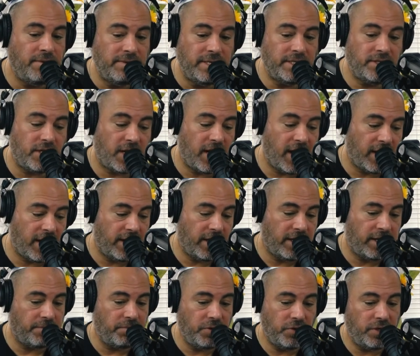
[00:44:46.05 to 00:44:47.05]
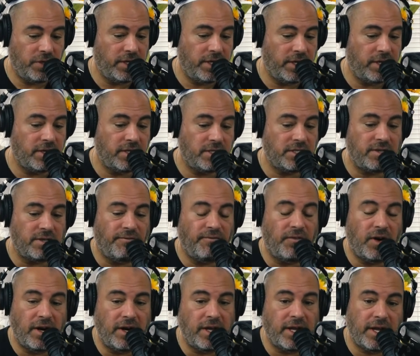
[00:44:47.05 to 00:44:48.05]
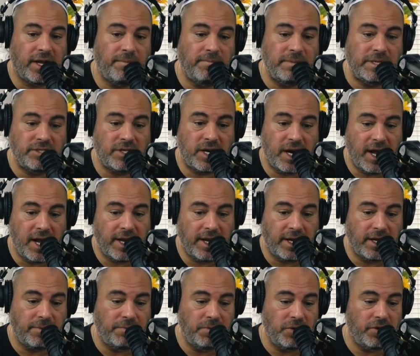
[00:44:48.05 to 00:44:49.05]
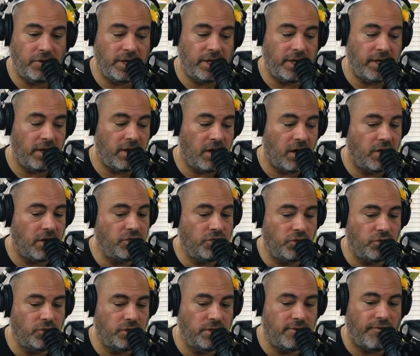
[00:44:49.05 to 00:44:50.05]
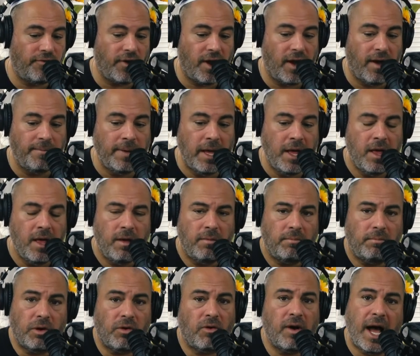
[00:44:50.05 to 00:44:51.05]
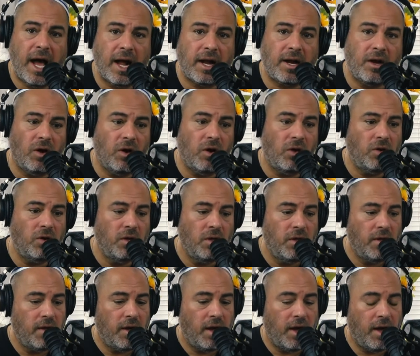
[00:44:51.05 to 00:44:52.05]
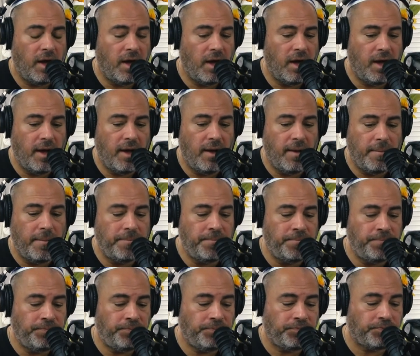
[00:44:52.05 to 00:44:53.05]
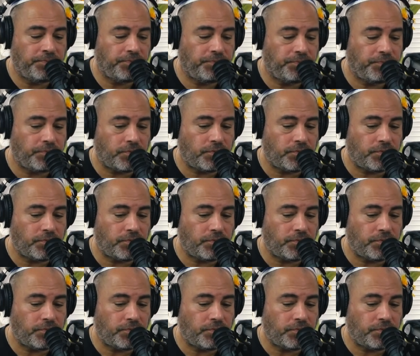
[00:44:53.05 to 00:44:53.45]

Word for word: and Mizrahi community. And the Sephardic and Mizrahi community are Jews from Morocco, from